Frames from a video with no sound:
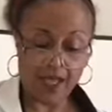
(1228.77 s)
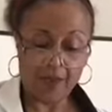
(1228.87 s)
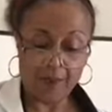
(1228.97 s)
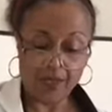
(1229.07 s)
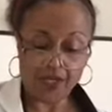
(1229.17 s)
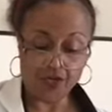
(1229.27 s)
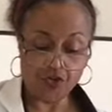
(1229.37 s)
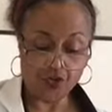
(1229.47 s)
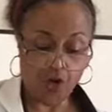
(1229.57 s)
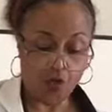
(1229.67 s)
Make sure you
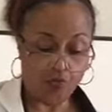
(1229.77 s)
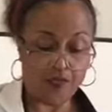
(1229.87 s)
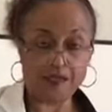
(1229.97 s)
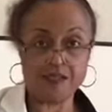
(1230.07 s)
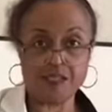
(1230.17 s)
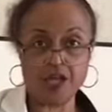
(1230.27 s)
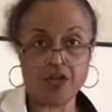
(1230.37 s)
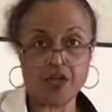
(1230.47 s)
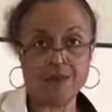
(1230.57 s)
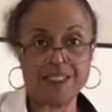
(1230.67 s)
know the
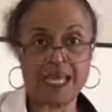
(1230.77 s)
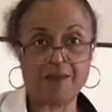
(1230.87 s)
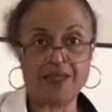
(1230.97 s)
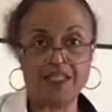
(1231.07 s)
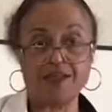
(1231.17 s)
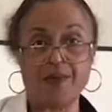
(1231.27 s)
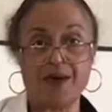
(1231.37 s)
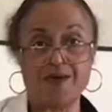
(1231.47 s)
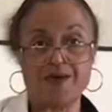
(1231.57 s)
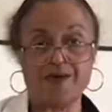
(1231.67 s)
cellular metabolism
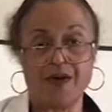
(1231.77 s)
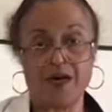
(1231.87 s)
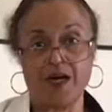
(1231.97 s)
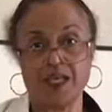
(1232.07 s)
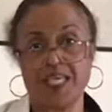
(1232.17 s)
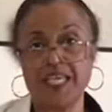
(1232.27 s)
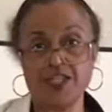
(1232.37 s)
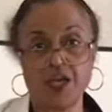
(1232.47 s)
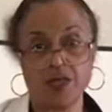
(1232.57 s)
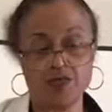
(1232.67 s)
of
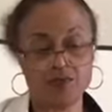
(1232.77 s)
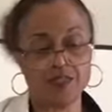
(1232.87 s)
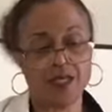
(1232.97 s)
ketones.